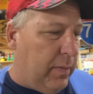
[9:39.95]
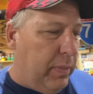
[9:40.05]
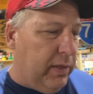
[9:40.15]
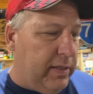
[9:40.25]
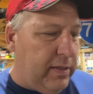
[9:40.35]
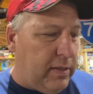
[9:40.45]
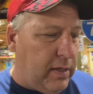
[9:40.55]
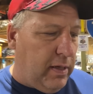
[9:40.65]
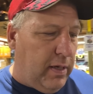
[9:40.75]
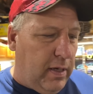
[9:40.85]

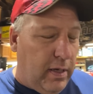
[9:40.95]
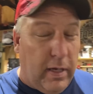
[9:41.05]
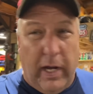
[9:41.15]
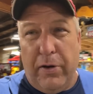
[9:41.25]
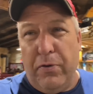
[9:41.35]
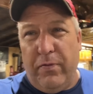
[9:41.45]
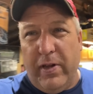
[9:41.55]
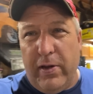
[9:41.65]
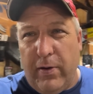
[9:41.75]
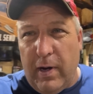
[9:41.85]
Billy's got a new
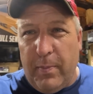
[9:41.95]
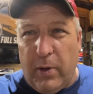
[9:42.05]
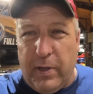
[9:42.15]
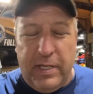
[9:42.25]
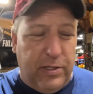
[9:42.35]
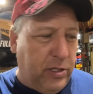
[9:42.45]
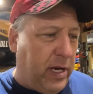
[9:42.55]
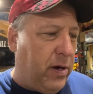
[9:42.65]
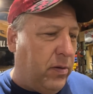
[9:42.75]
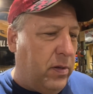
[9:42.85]
video up on his
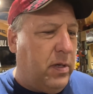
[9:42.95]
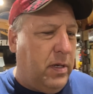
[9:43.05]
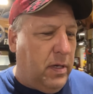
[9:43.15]
channel.